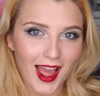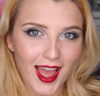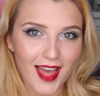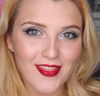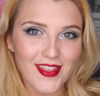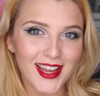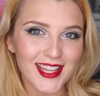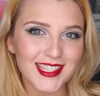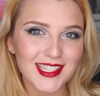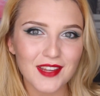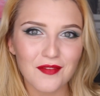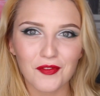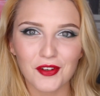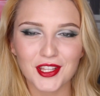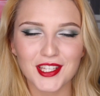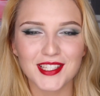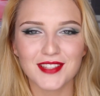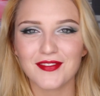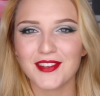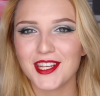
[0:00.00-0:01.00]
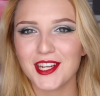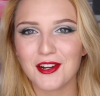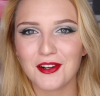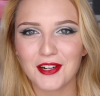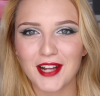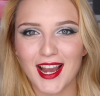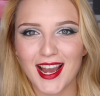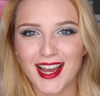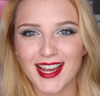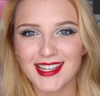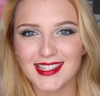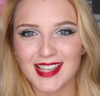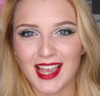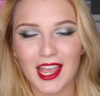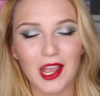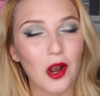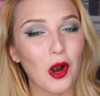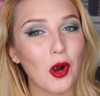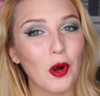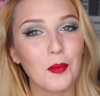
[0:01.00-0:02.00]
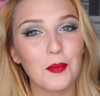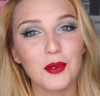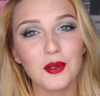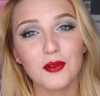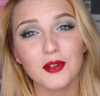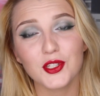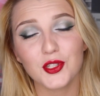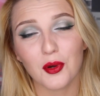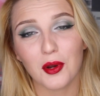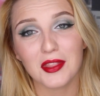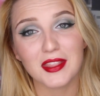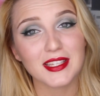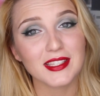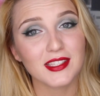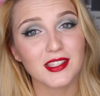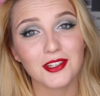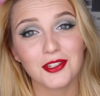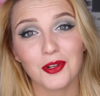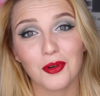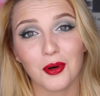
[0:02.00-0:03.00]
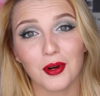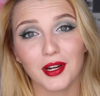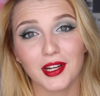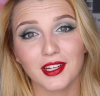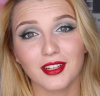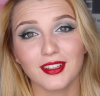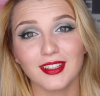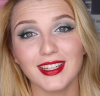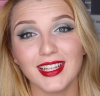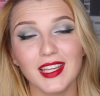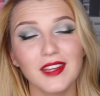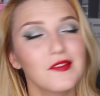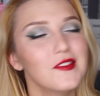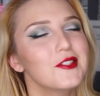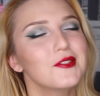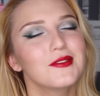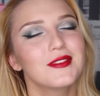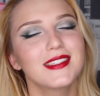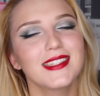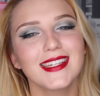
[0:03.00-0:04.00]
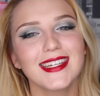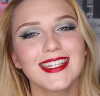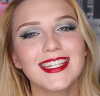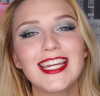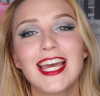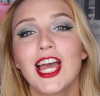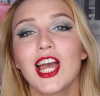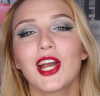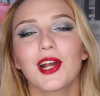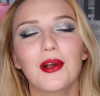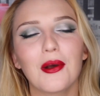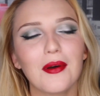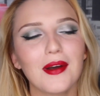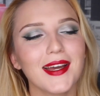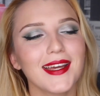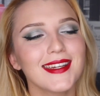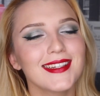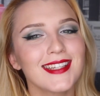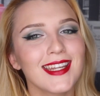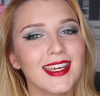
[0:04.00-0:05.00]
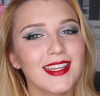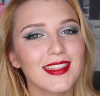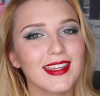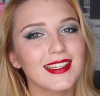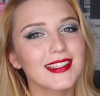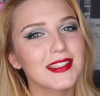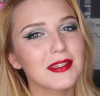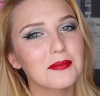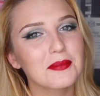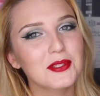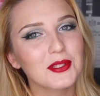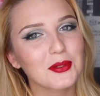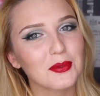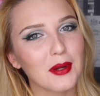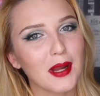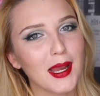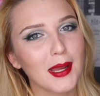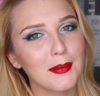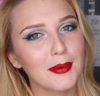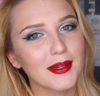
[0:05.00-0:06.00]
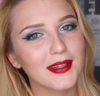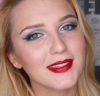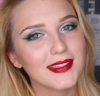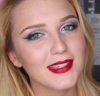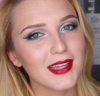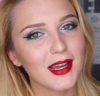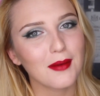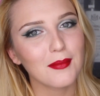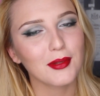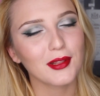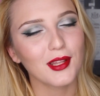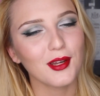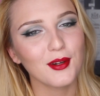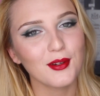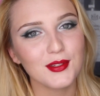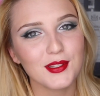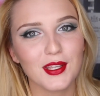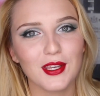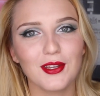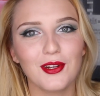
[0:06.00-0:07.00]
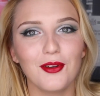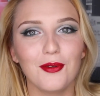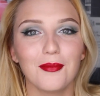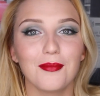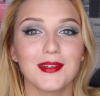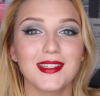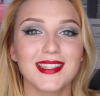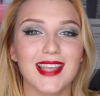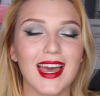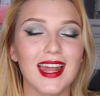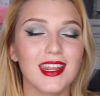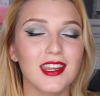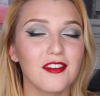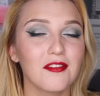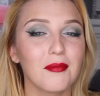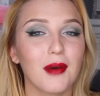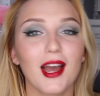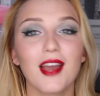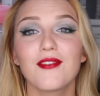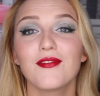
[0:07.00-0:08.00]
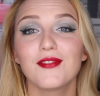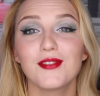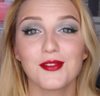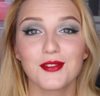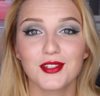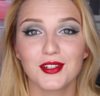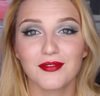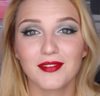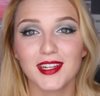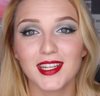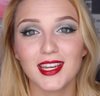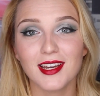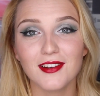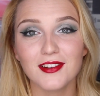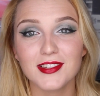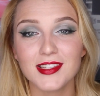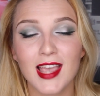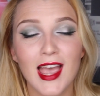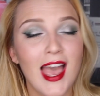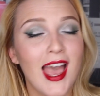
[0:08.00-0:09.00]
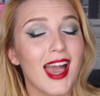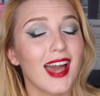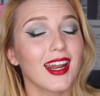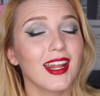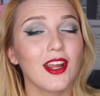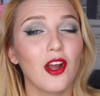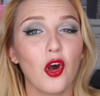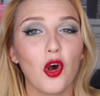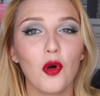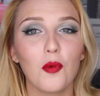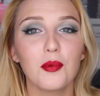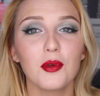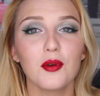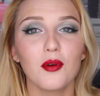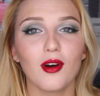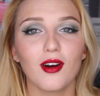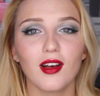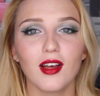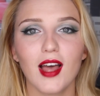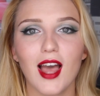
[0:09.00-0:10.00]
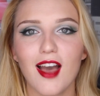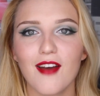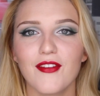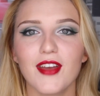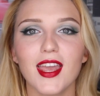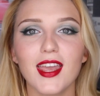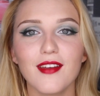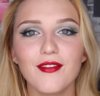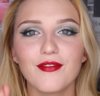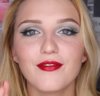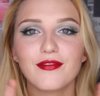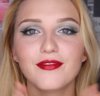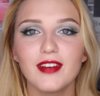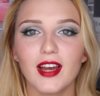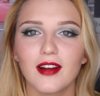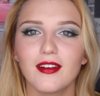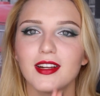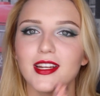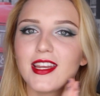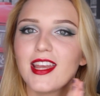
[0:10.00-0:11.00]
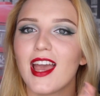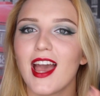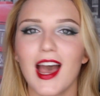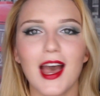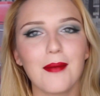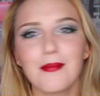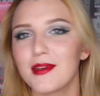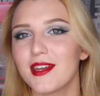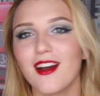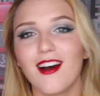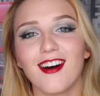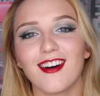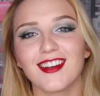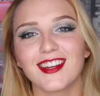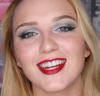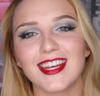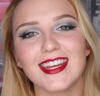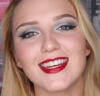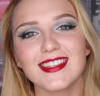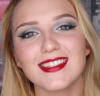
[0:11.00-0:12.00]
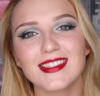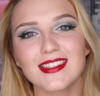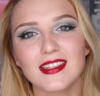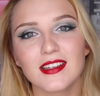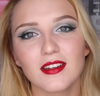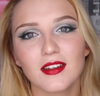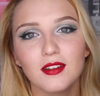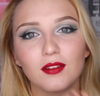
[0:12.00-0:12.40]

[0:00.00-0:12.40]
And that's it for this video, guys. I hope you enjoyed this tutorial. If you did, go ahead and hit that subscribe button down below so you don't miss any of my future videos, and I hope you all have a very happy holidays.